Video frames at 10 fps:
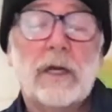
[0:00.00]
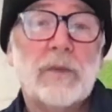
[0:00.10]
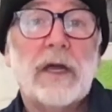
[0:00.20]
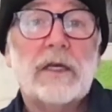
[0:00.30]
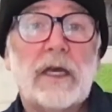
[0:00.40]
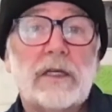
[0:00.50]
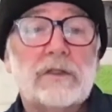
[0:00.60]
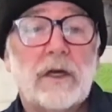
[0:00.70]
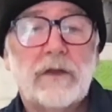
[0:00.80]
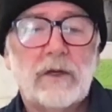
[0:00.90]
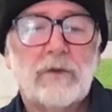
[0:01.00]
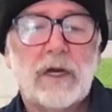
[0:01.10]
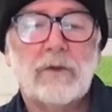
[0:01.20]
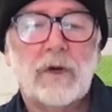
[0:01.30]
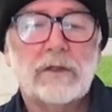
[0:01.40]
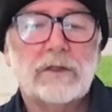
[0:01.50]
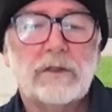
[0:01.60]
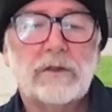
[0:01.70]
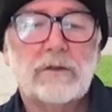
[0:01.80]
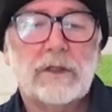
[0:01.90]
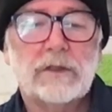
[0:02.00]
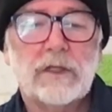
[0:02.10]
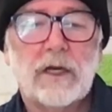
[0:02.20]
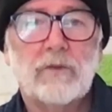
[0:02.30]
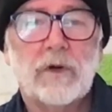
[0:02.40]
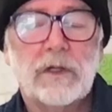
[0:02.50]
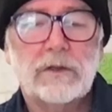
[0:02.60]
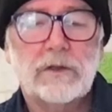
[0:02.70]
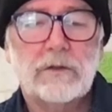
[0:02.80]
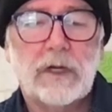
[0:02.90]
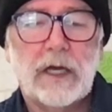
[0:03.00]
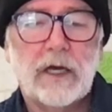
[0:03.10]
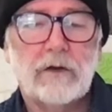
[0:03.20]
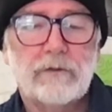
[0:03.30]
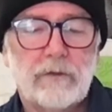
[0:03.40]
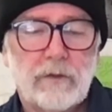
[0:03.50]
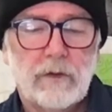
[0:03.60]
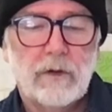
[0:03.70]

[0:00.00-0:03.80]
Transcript: In my case, I think what I want to do is I want to have